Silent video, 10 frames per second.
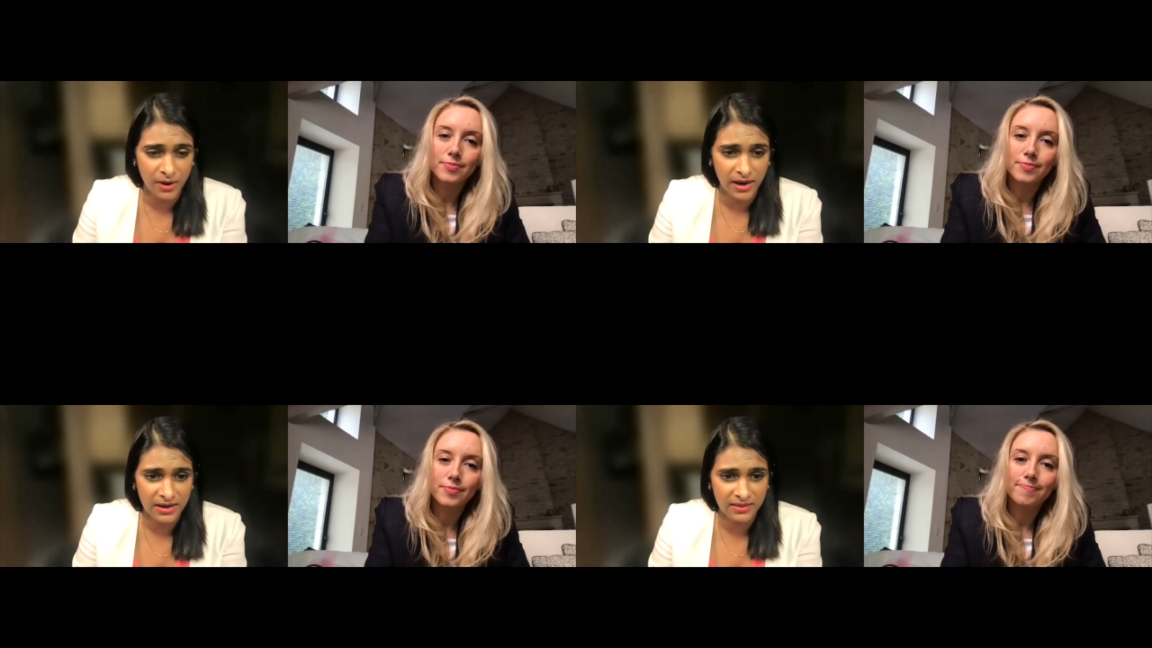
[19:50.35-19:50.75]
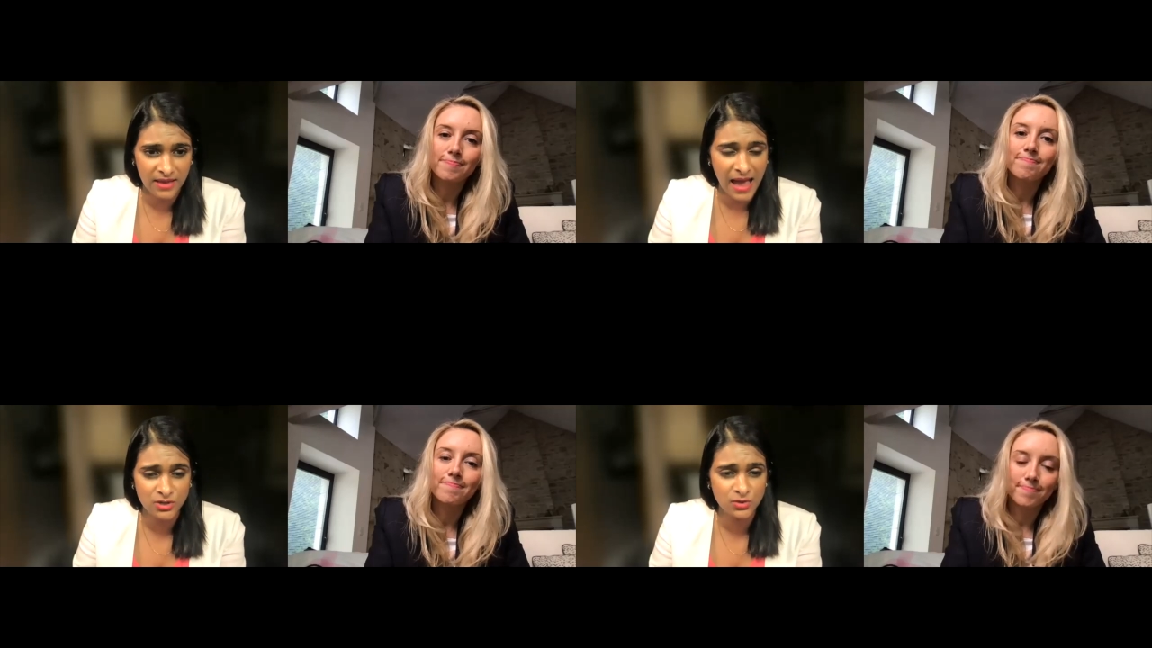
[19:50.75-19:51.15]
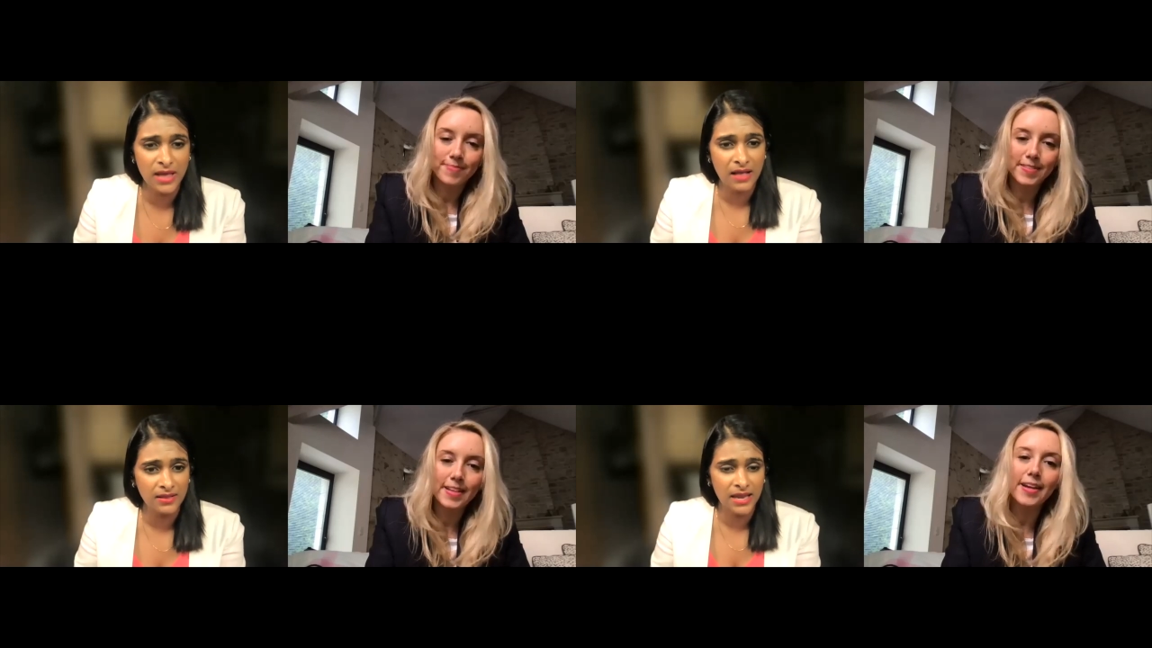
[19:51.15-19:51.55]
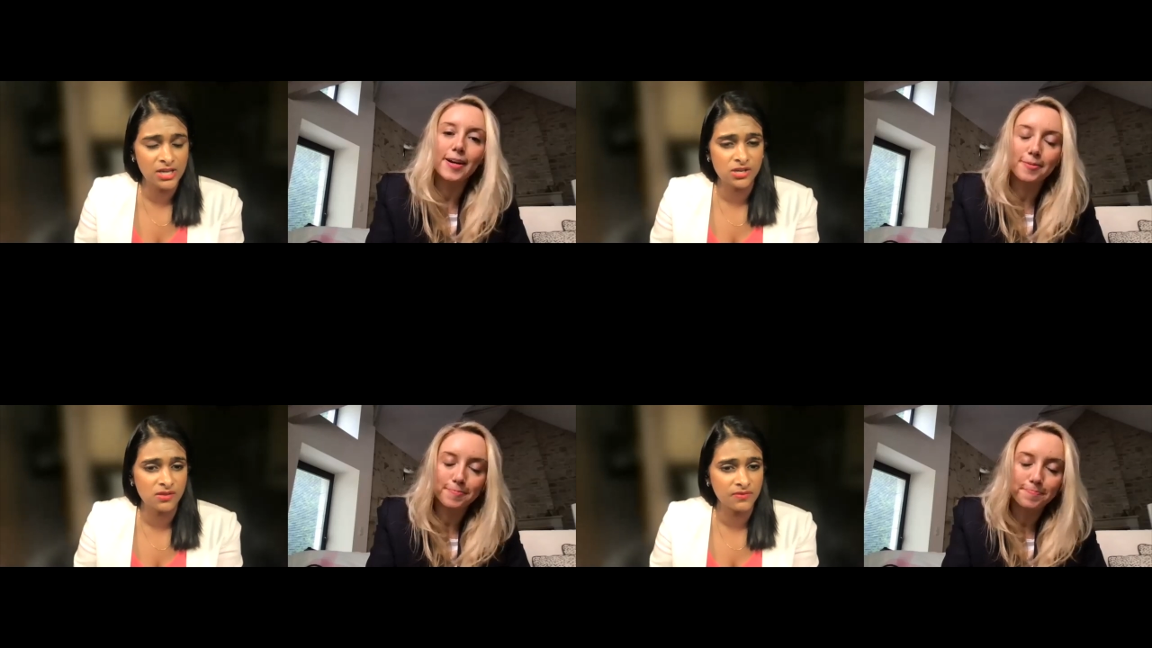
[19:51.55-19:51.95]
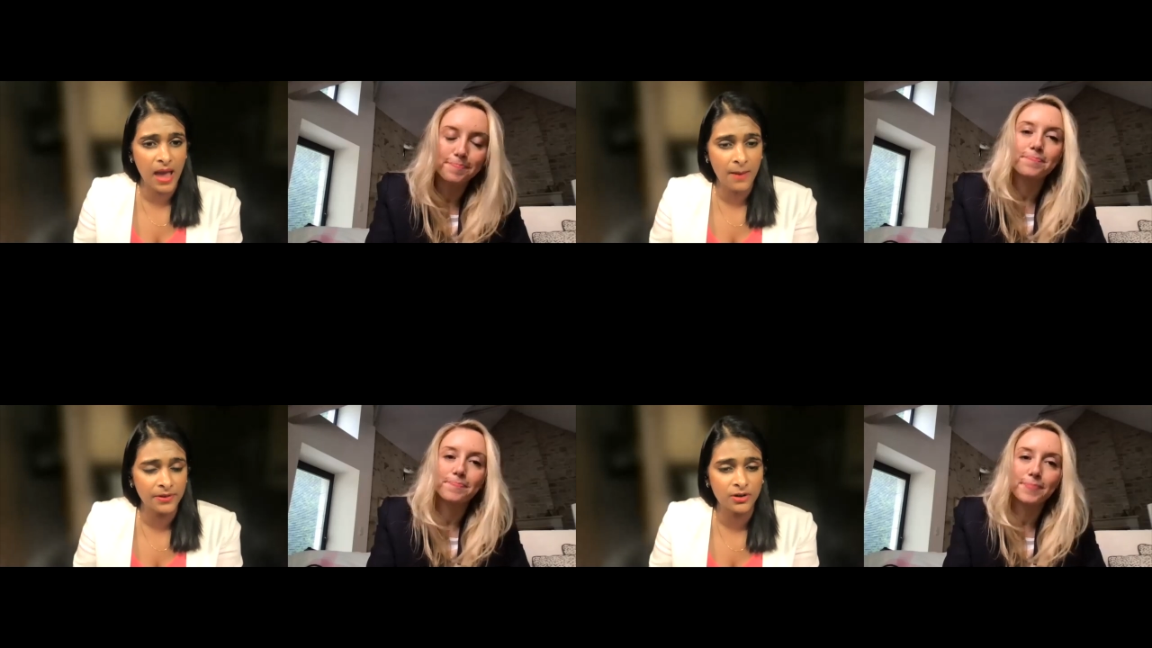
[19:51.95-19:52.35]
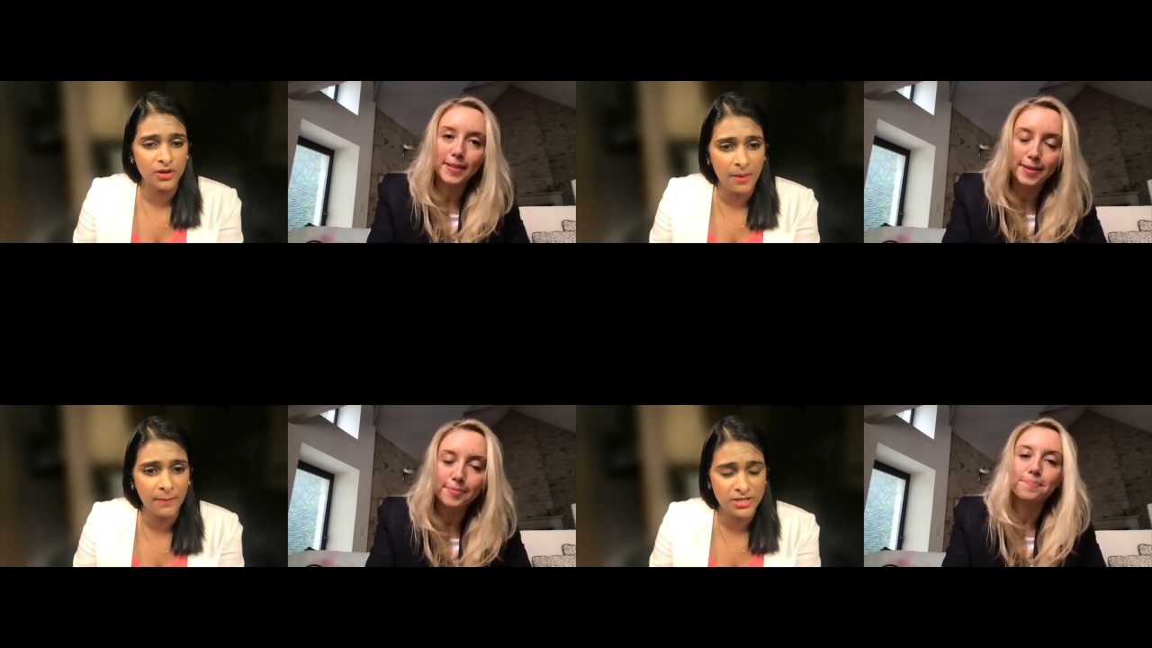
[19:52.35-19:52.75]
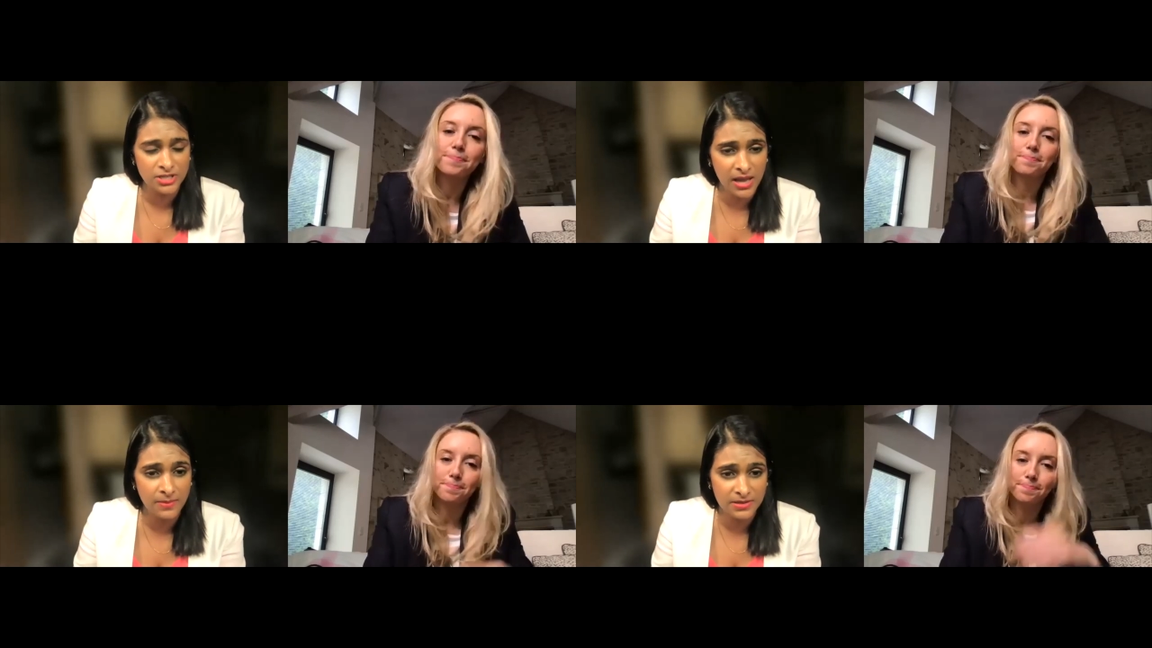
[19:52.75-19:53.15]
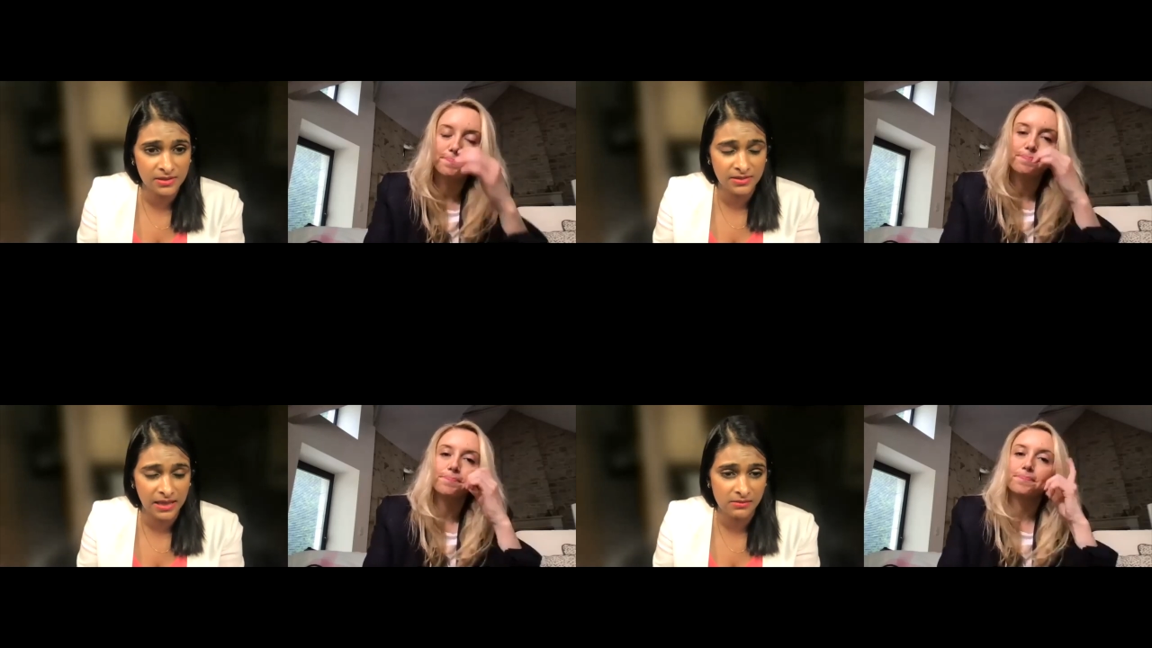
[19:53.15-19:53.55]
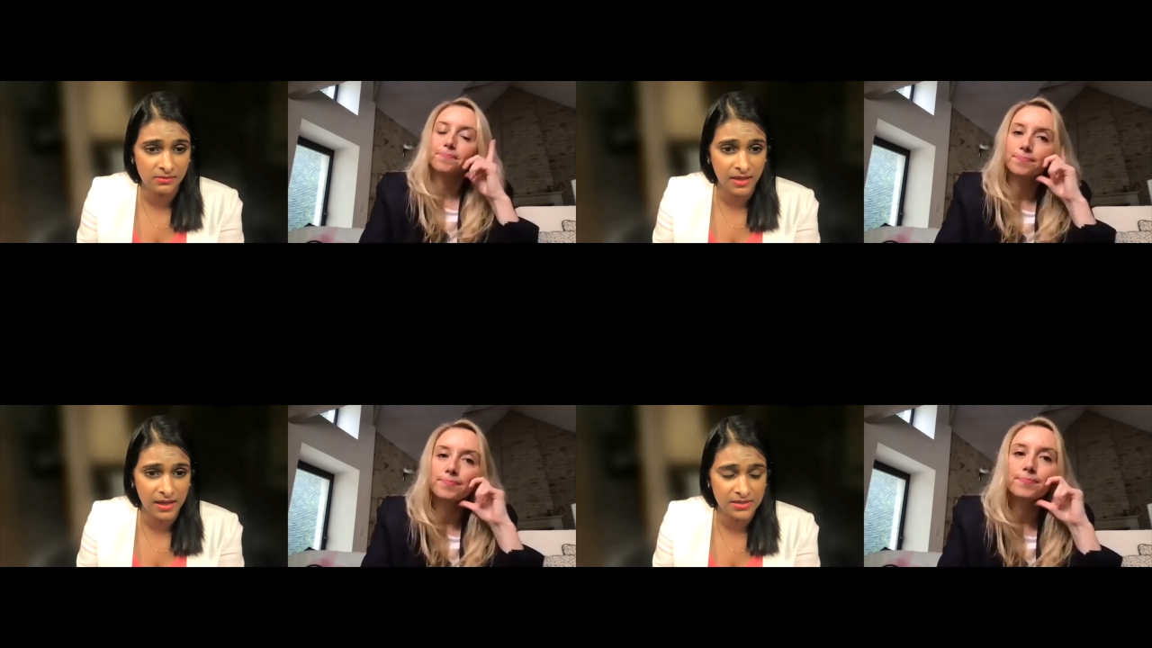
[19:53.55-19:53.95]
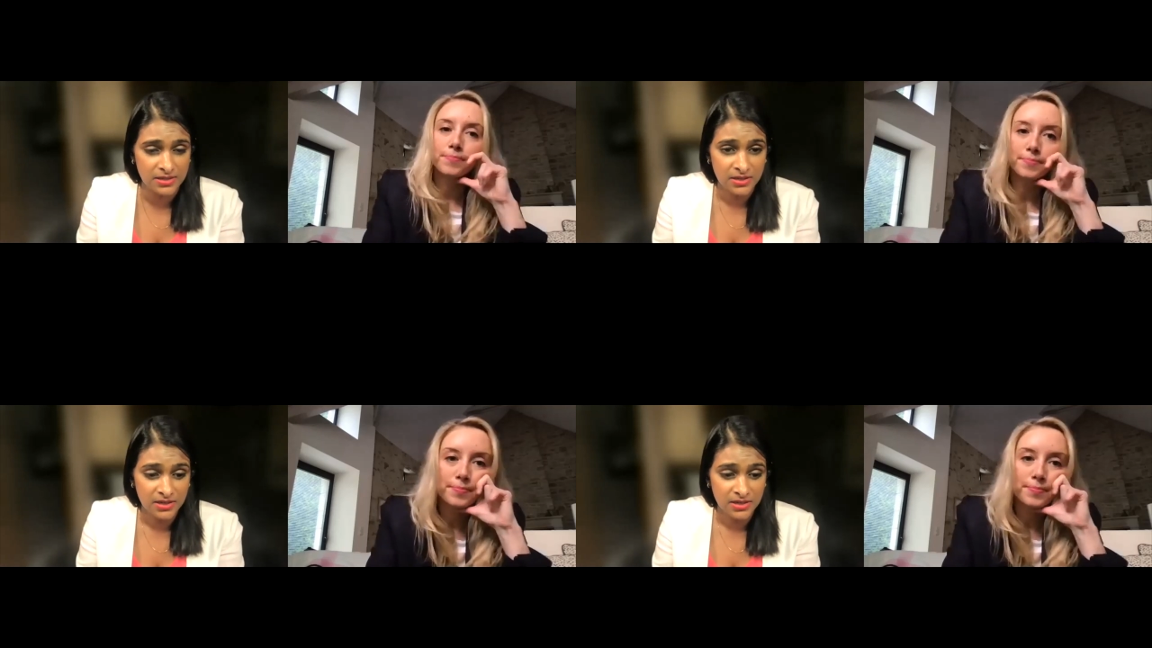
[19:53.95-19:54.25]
Speaker 1: right the actual allocations of capital are not matching up to the things that